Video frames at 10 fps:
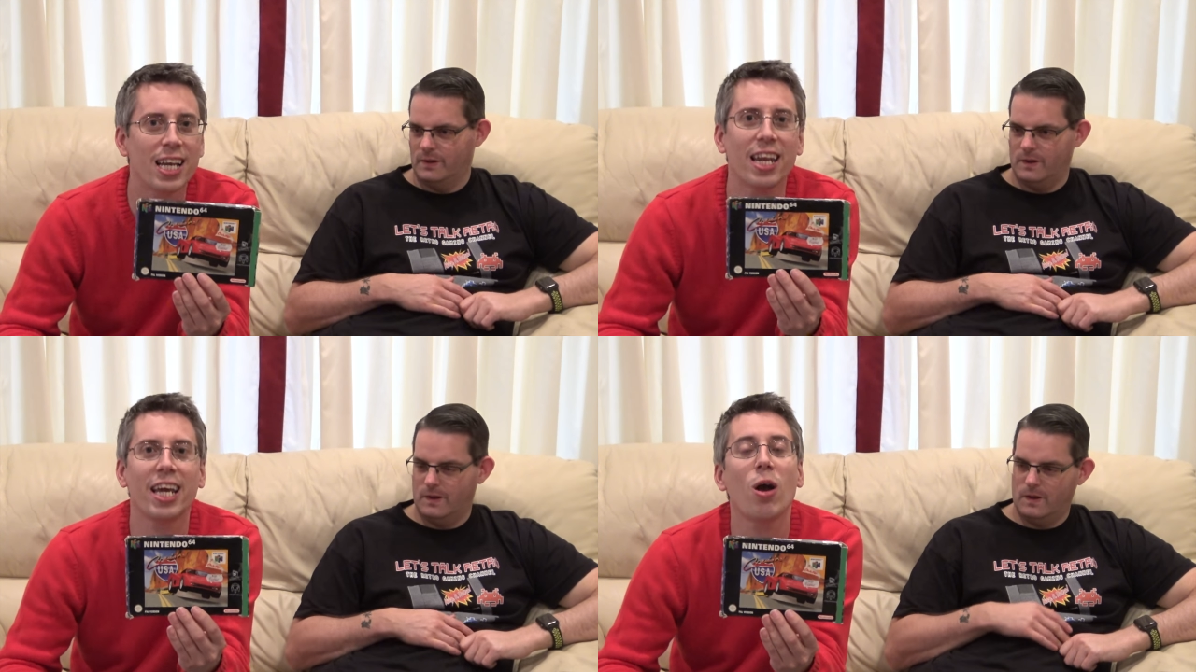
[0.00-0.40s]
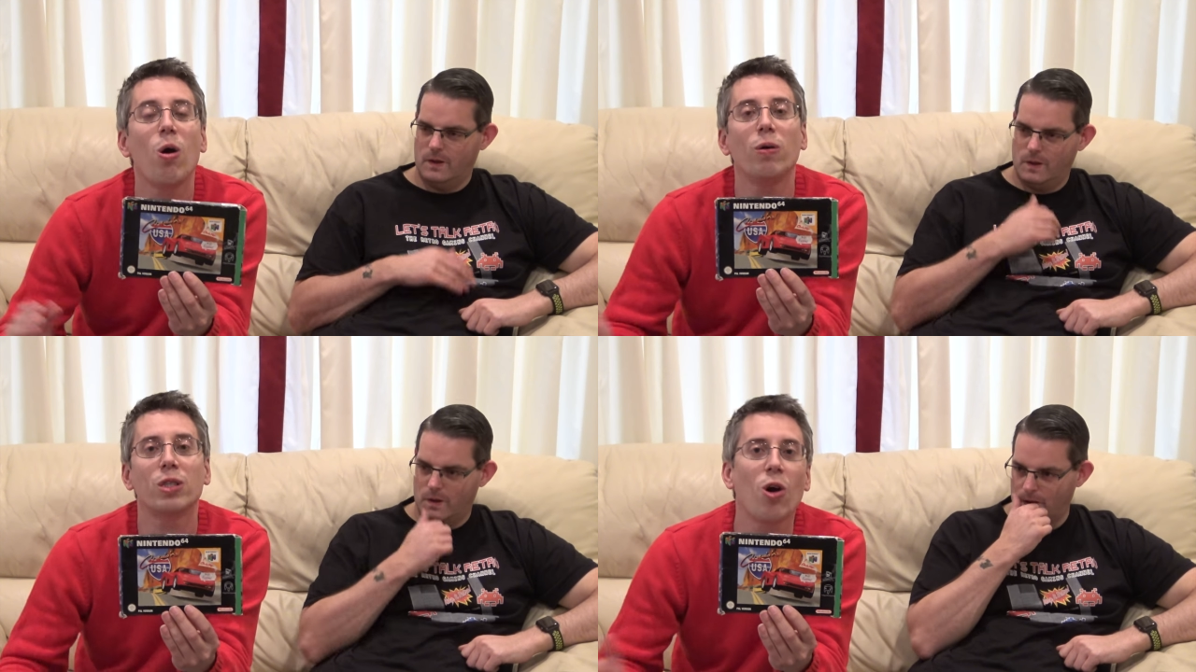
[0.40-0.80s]
Speaker 1: and then they
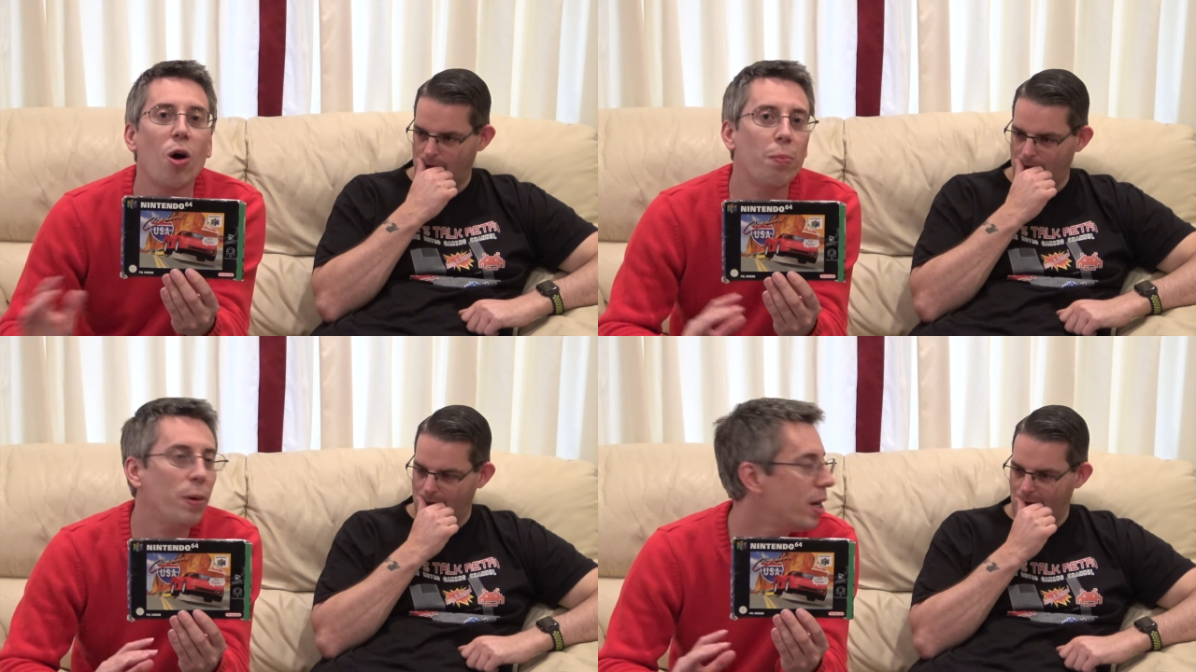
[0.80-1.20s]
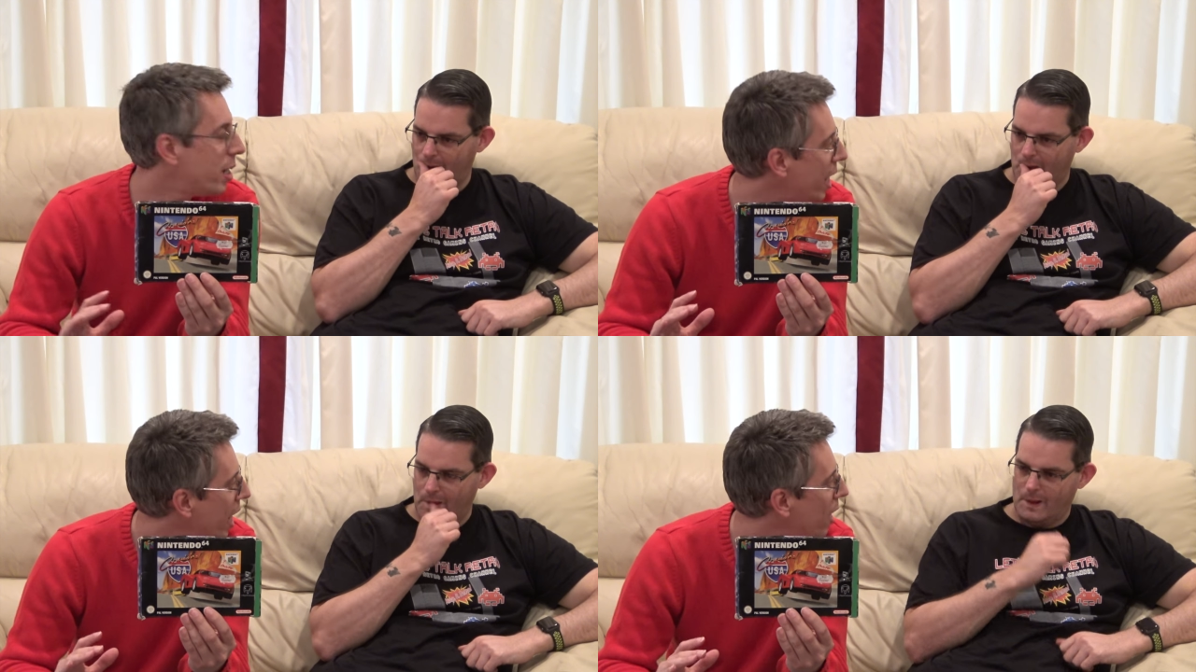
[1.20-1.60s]
go, oh, it's got to be
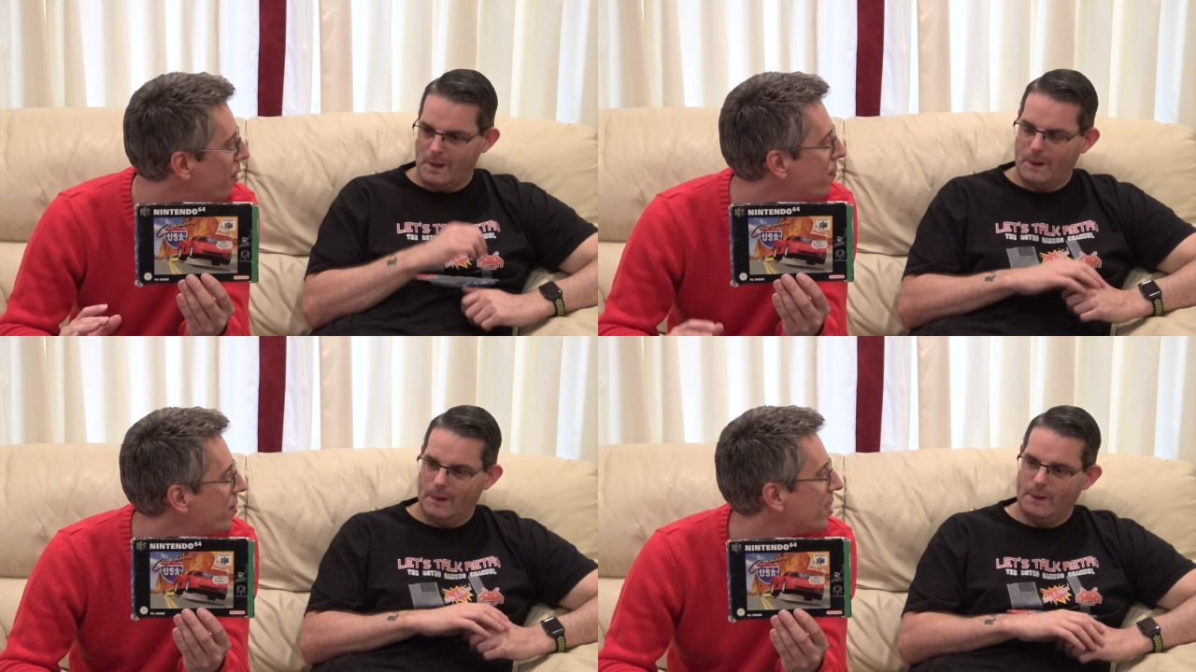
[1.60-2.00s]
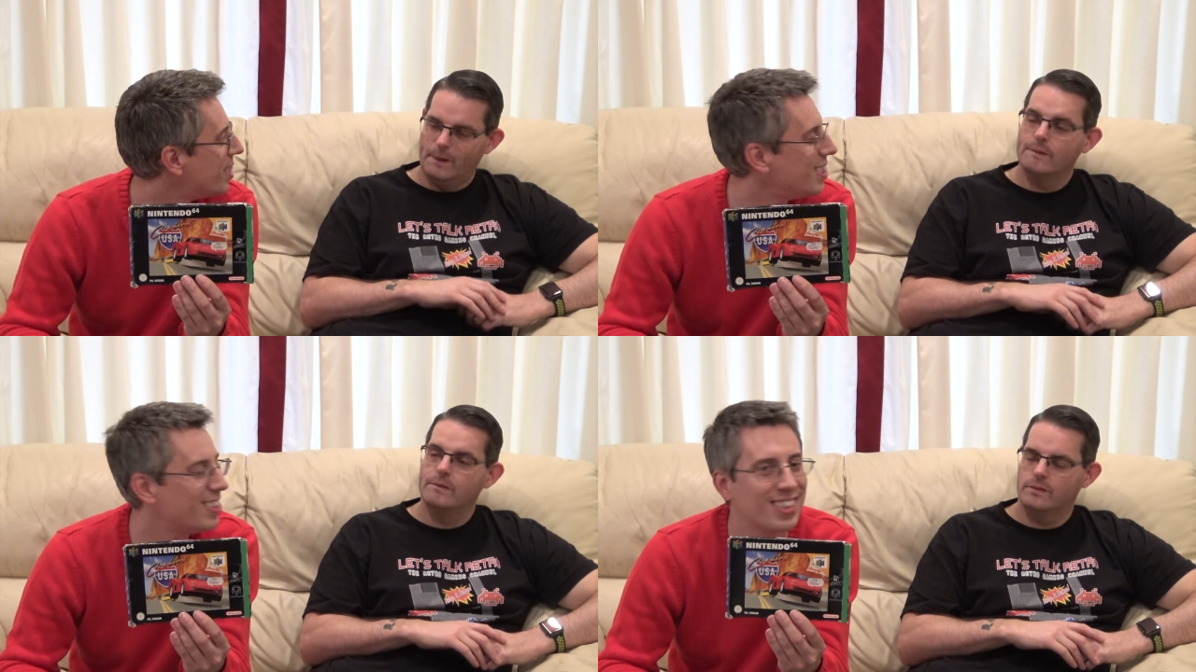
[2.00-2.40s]
a gift,
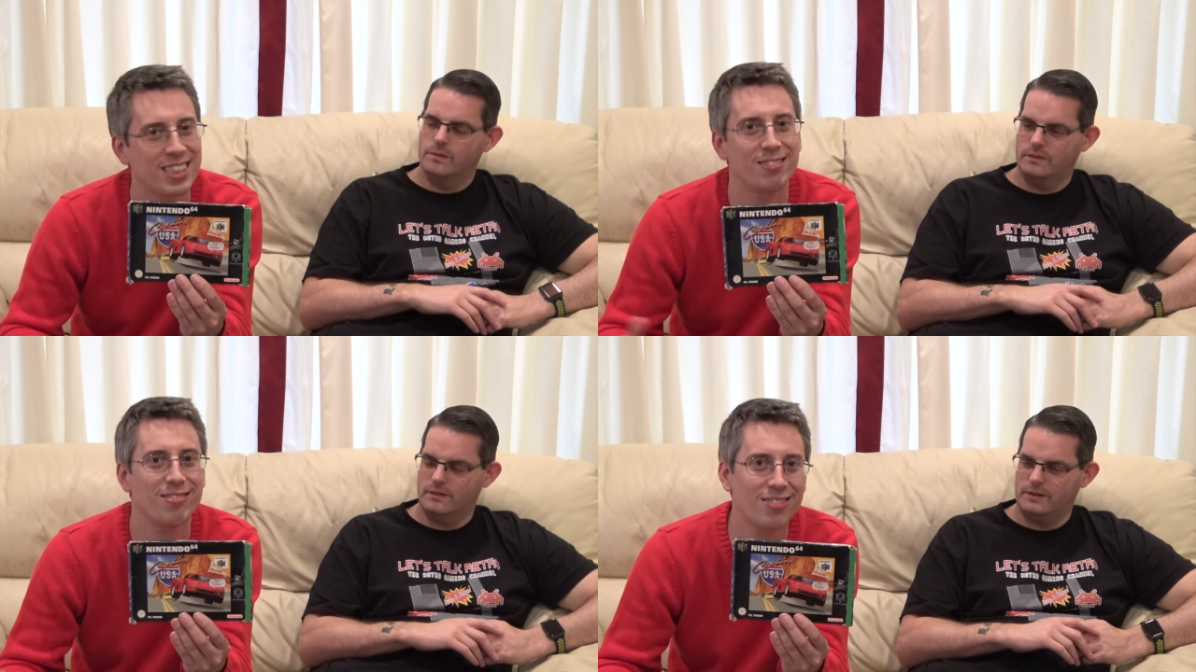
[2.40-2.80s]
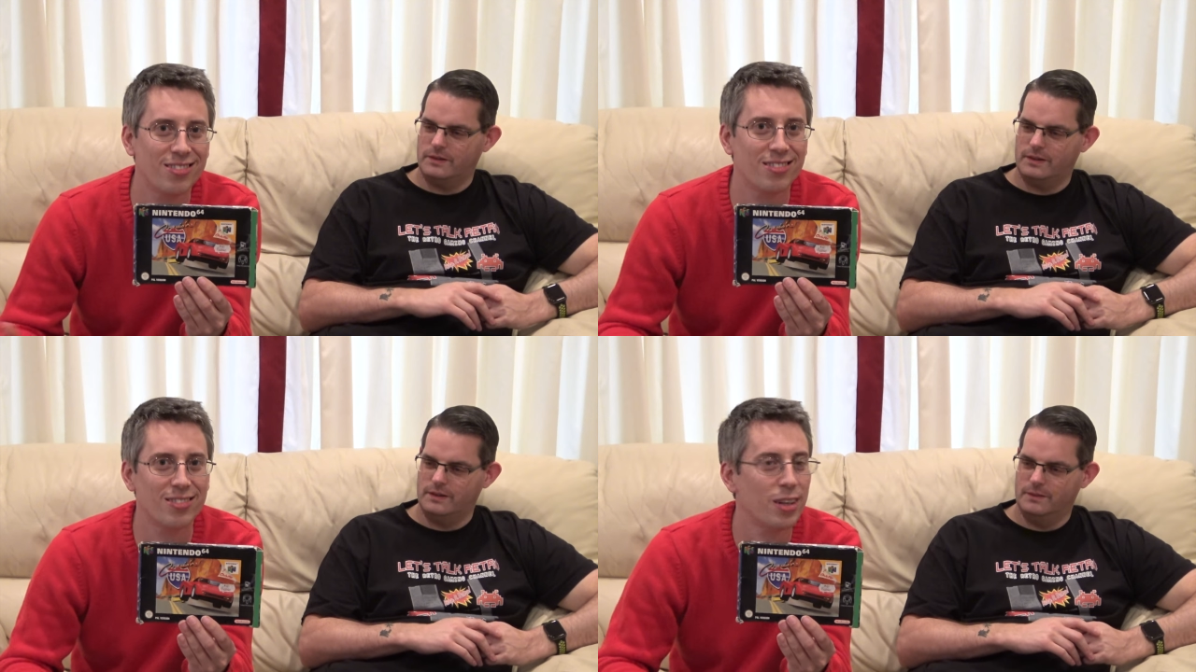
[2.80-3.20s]
and you think,
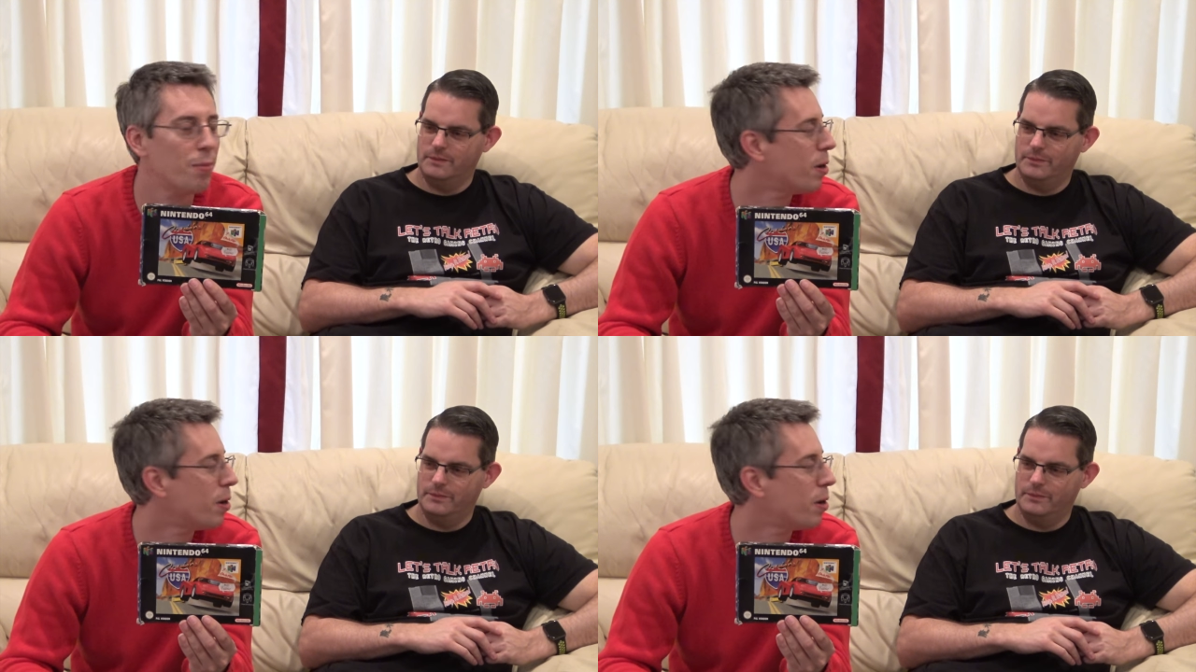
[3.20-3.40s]
oh, yeah.